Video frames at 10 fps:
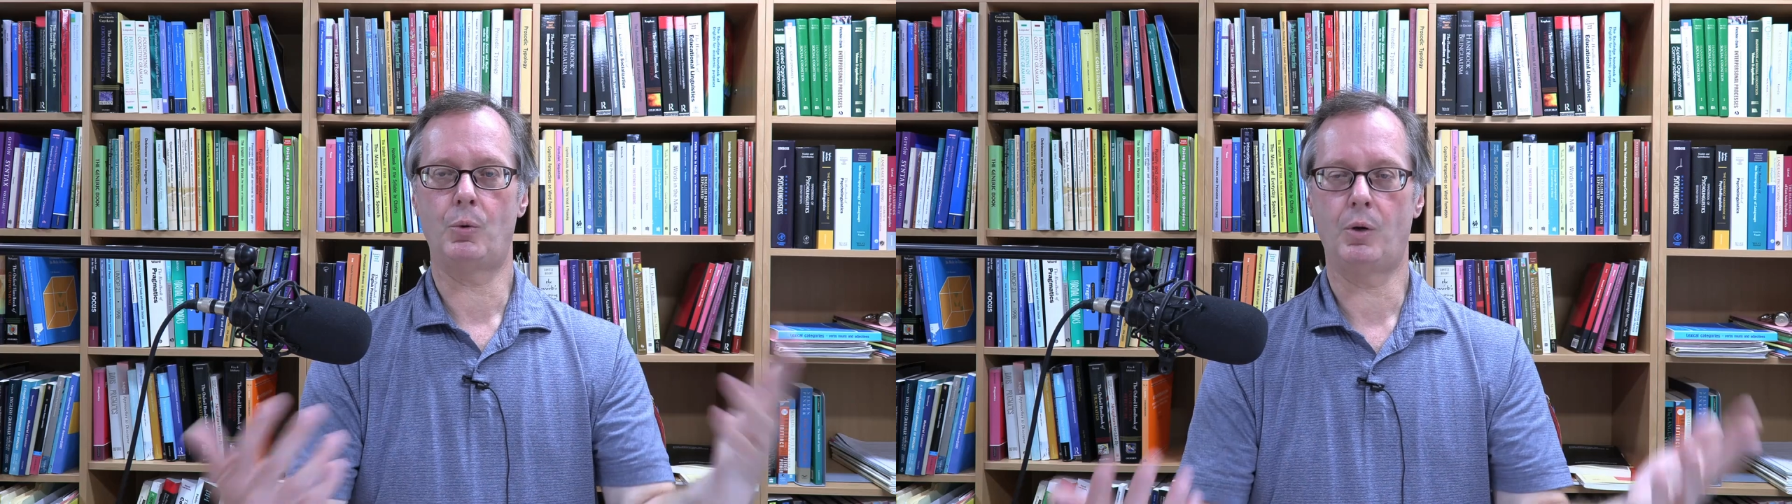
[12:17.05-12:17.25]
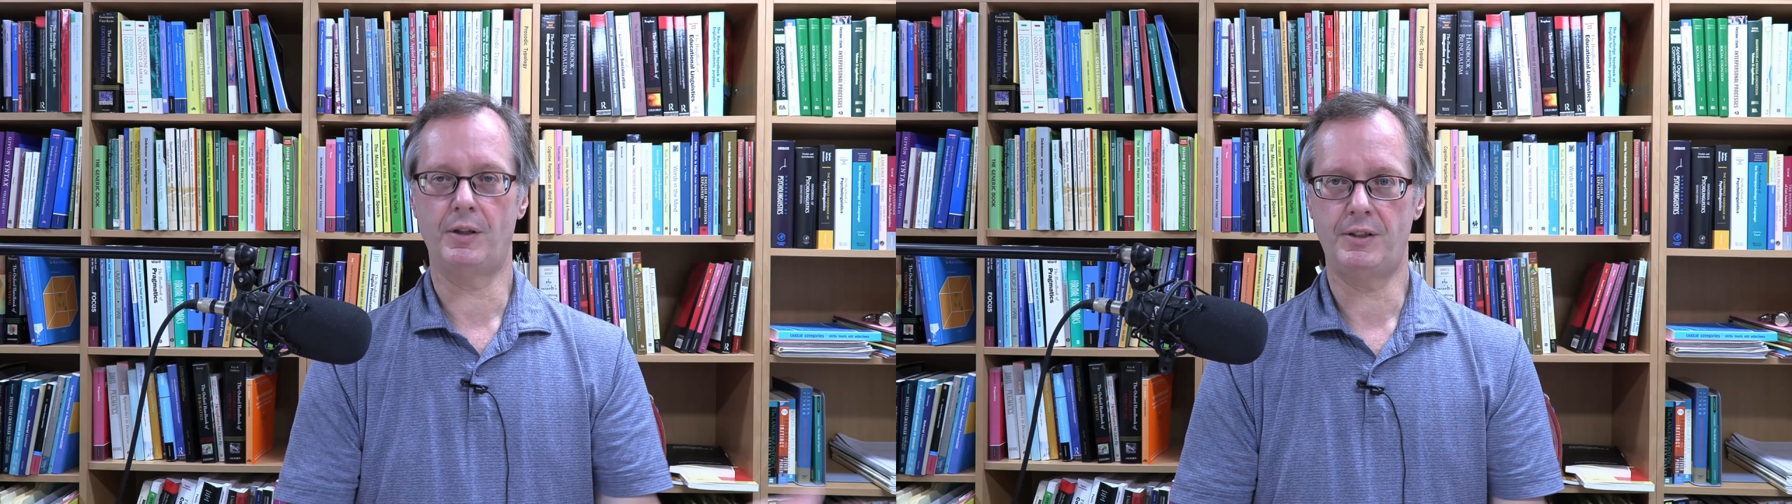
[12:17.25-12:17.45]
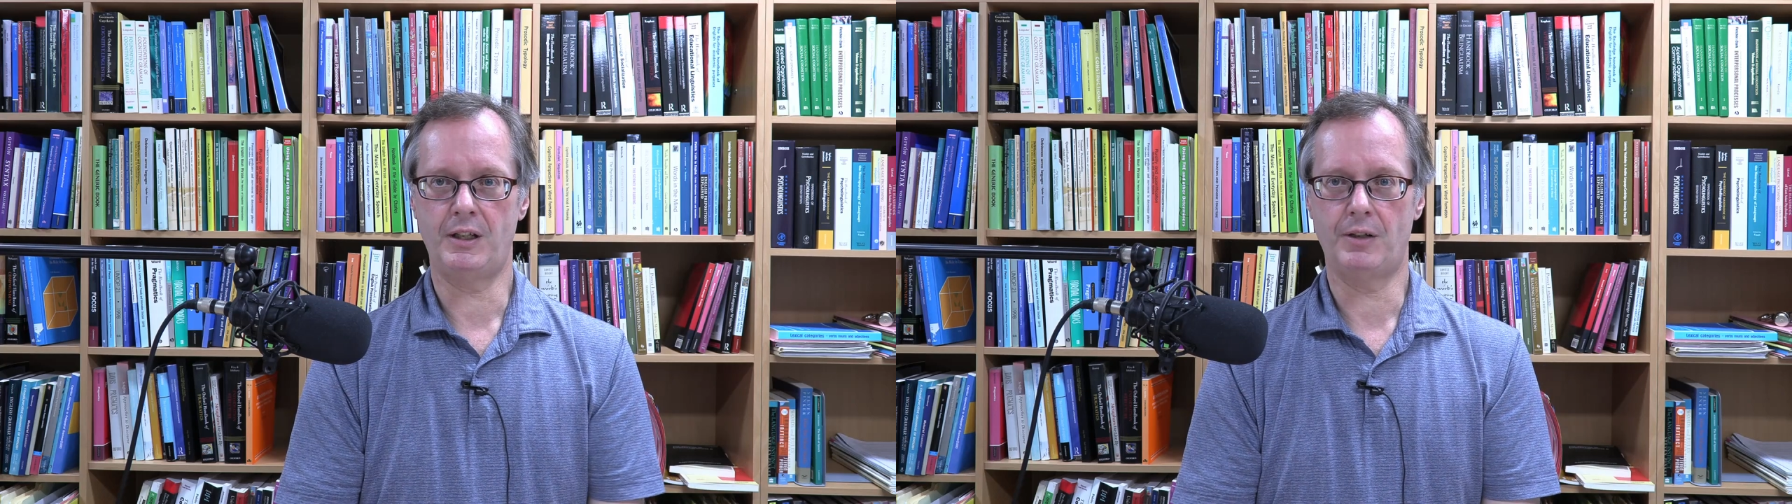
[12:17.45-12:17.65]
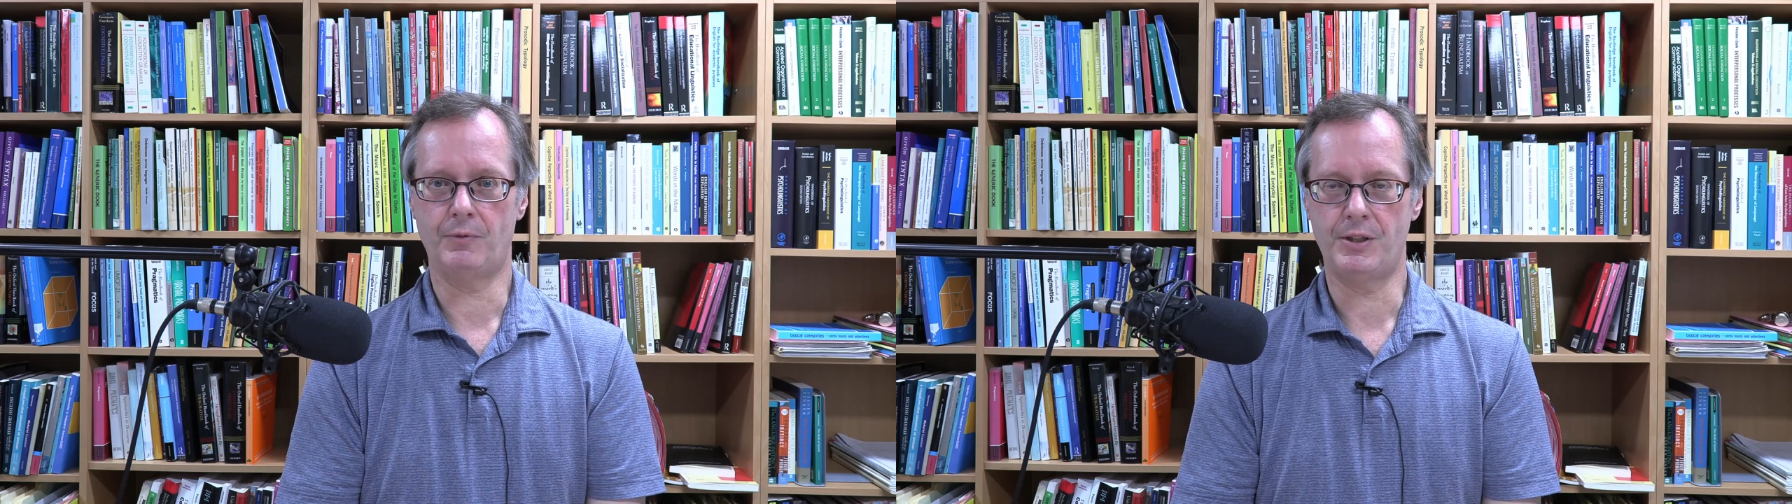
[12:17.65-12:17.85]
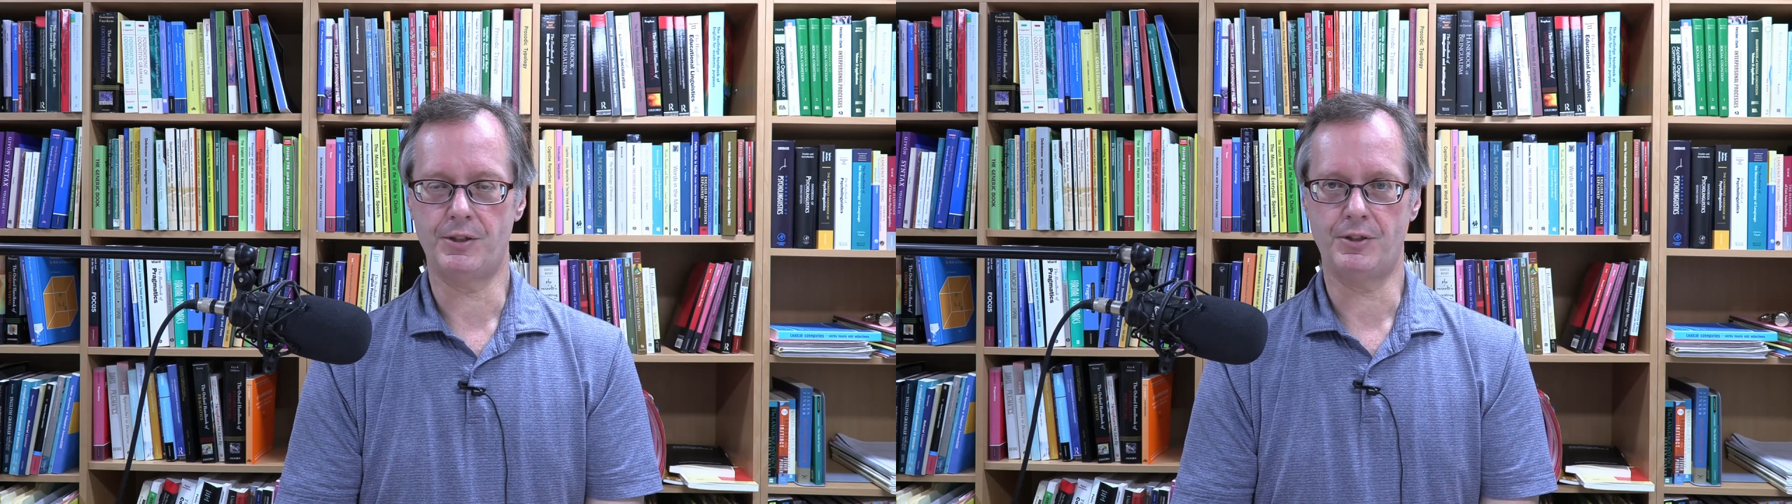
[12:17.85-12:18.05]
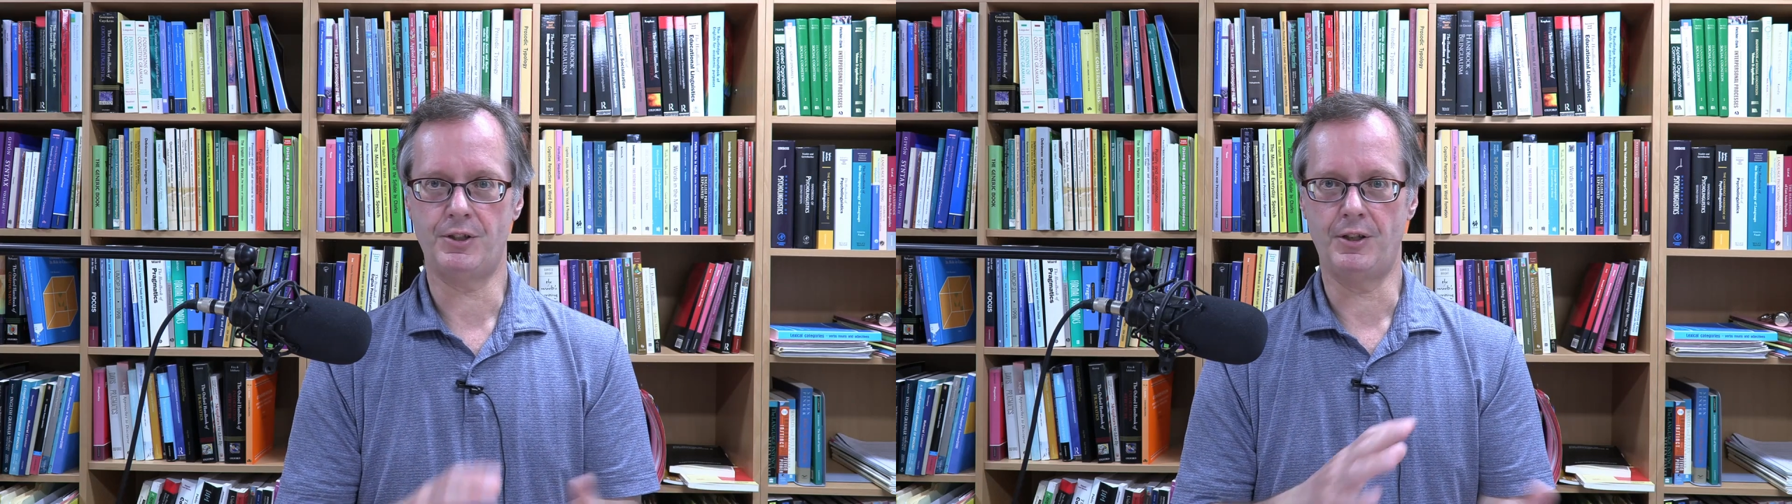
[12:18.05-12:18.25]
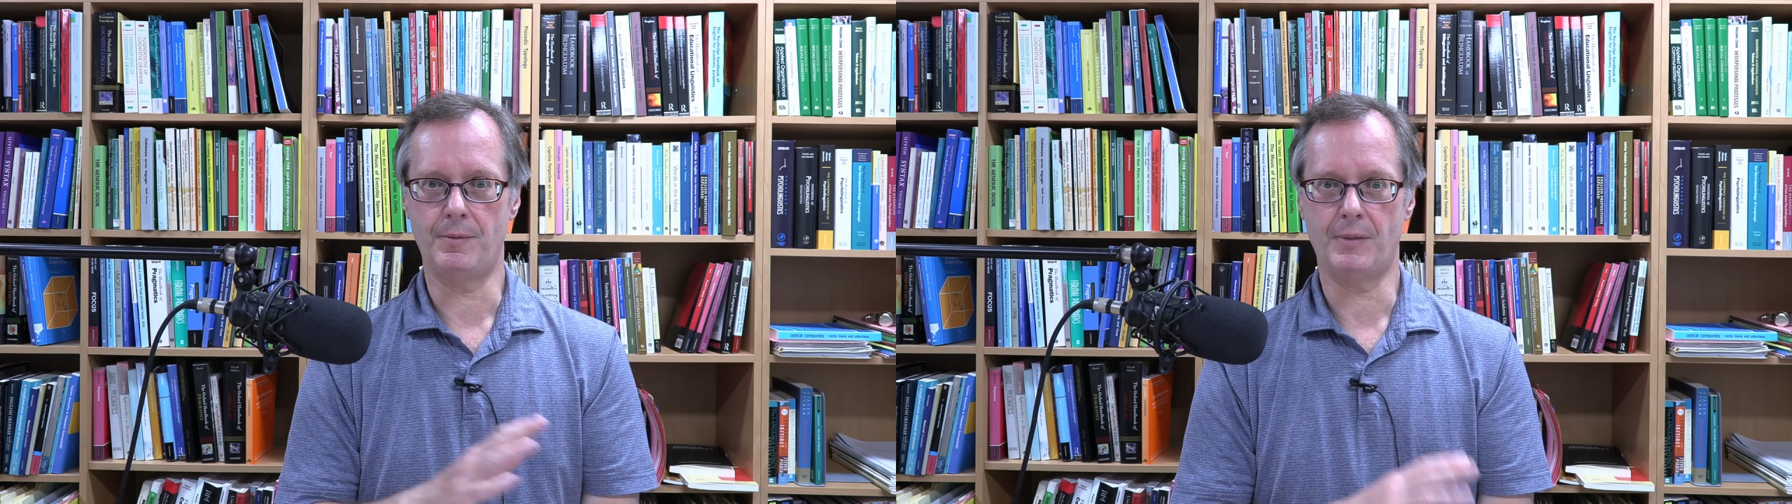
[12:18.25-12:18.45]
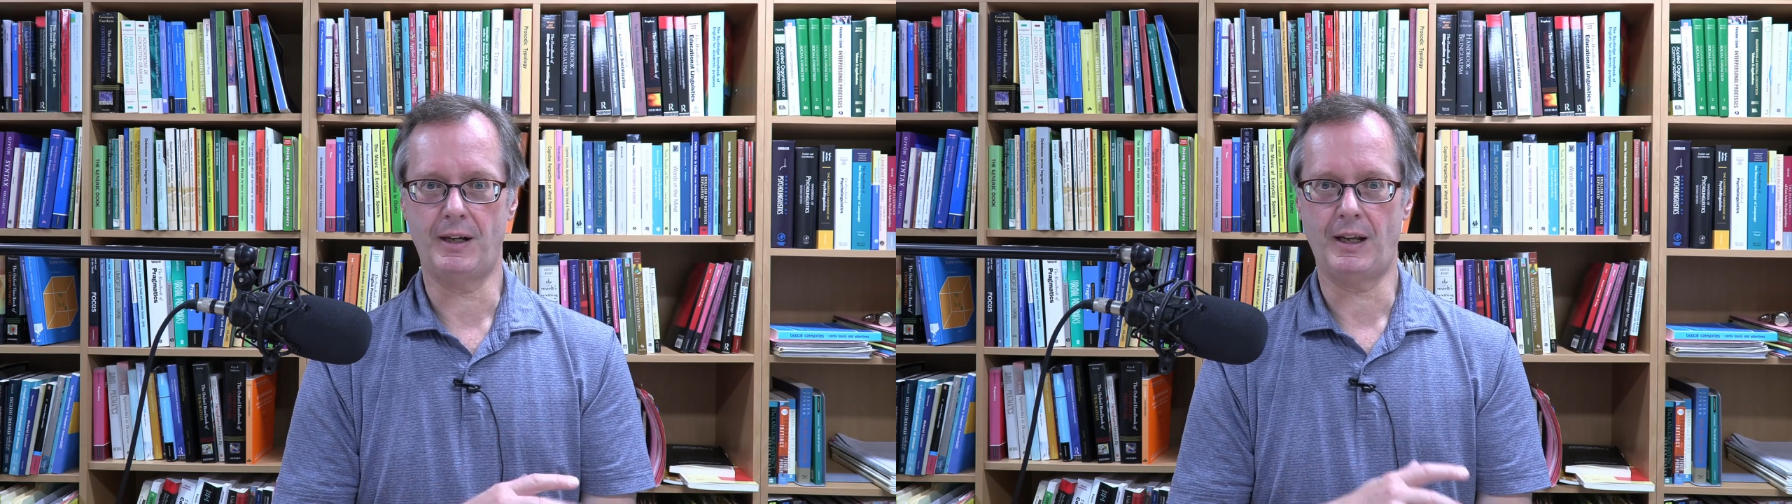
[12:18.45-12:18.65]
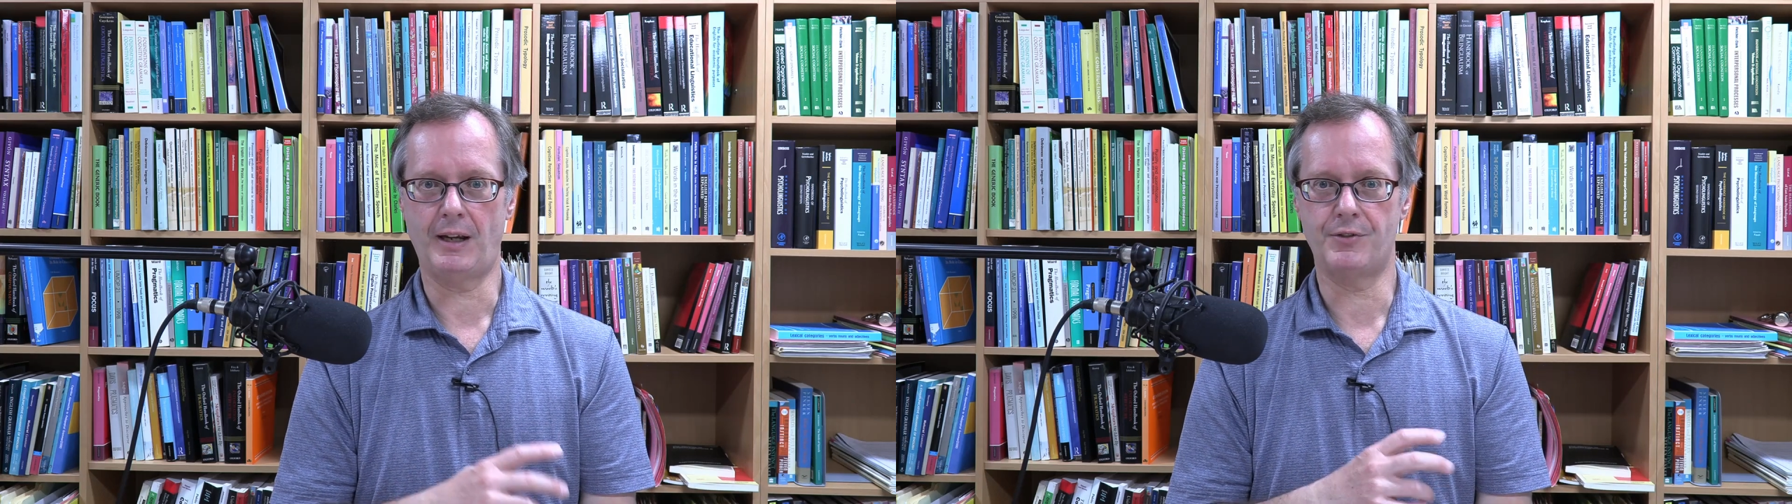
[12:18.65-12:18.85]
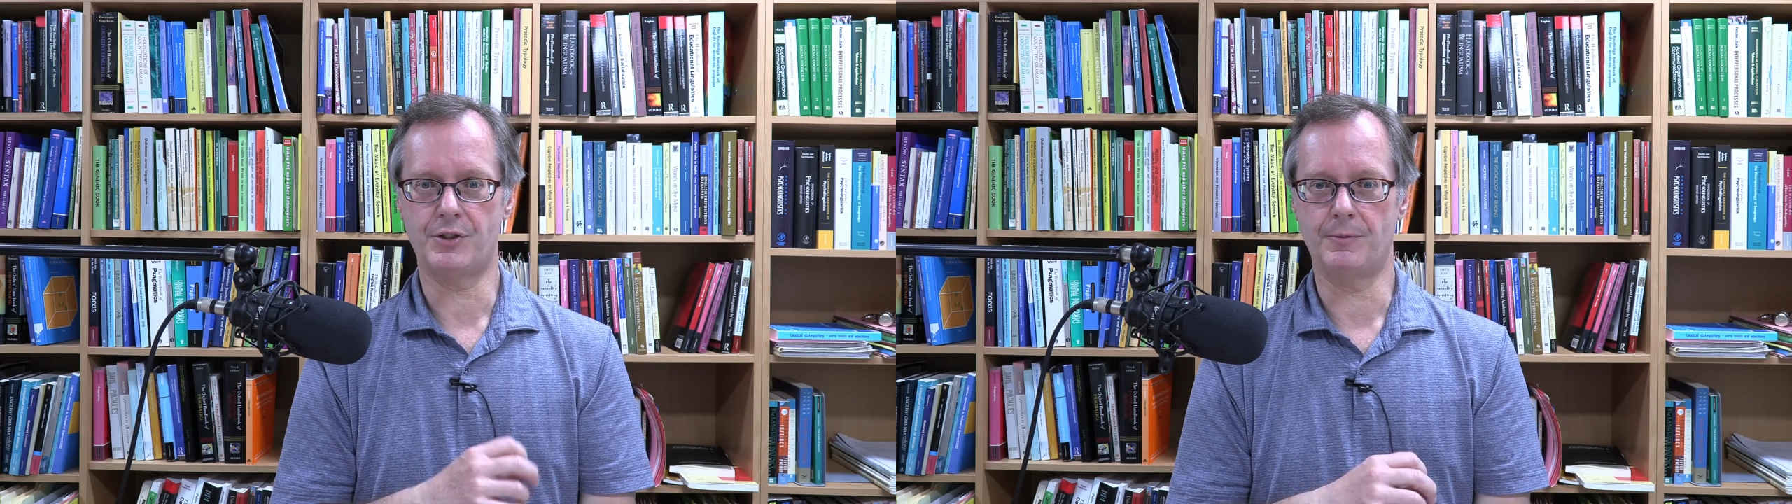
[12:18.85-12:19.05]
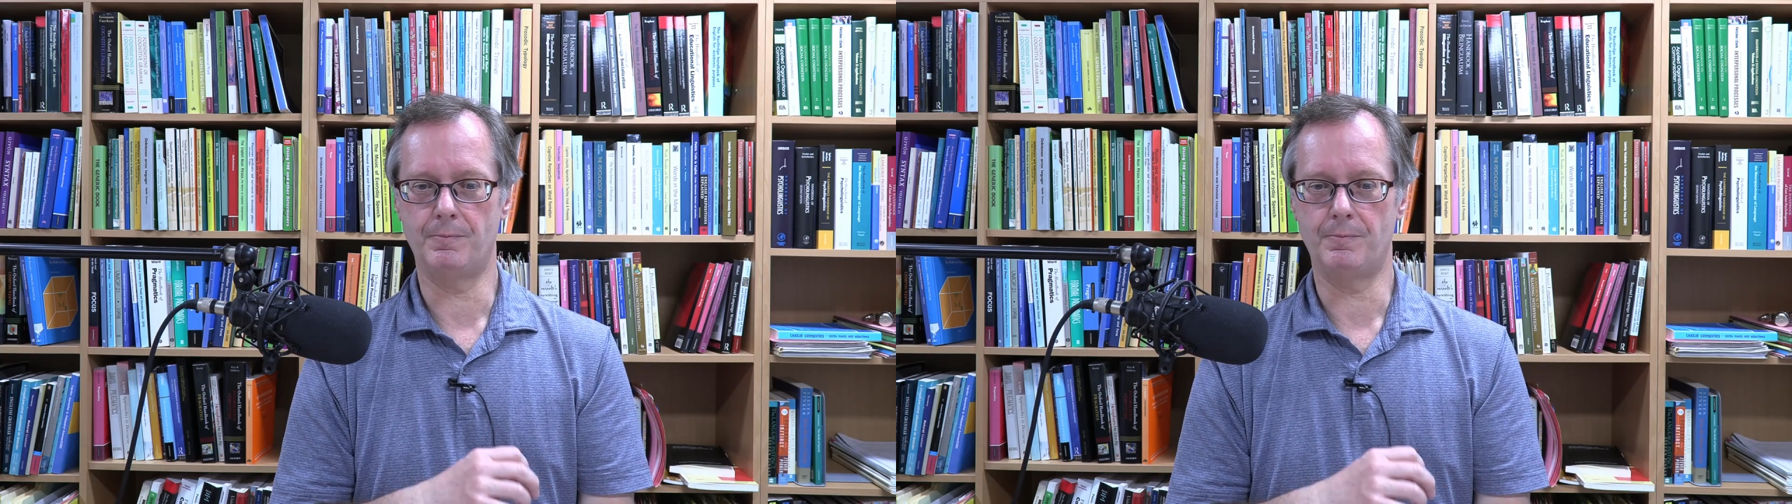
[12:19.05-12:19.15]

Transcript: qualitative research, and you might have